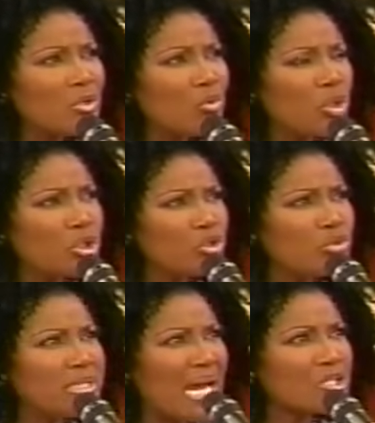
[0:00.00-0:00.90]
when you
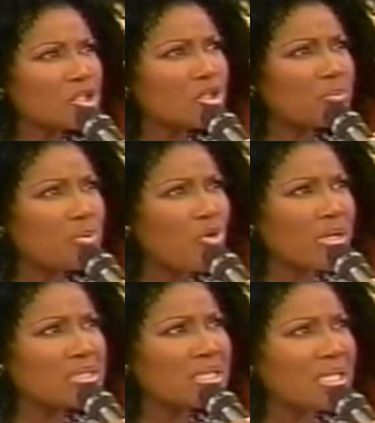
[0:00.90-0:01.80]
got to the
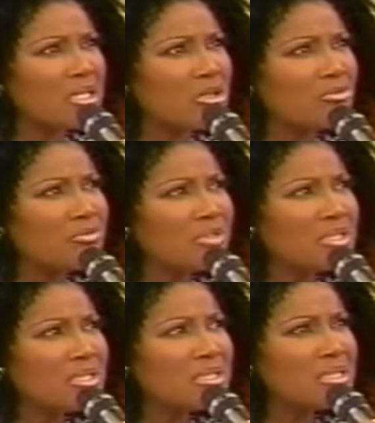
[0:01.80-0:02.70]
point of
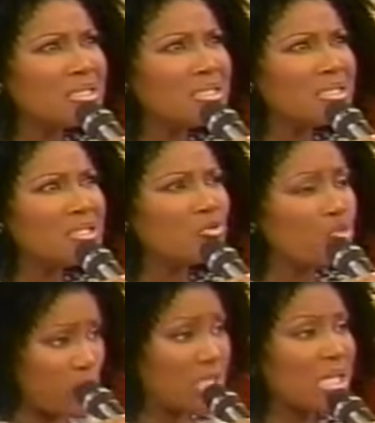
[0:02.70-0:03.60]

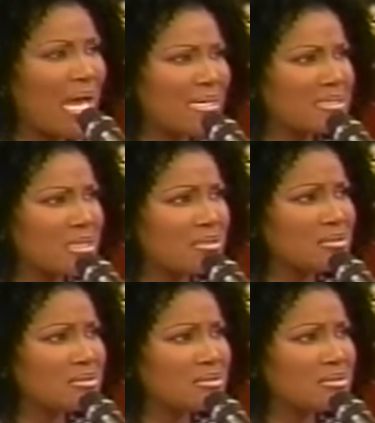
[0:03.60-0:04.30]
realizing